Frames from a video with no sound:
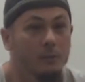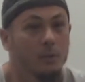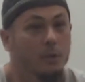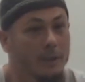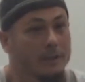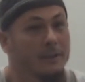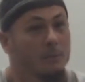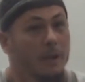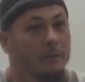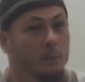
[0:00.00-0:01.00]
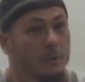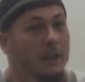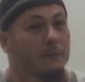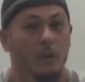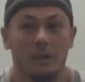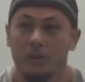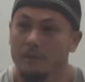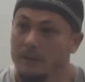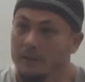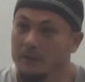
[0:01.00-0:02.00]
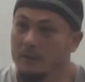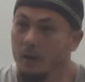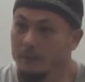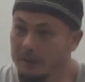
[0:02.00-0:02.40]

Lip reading: he wouldn't dress this way if he wouldn't have knowledge of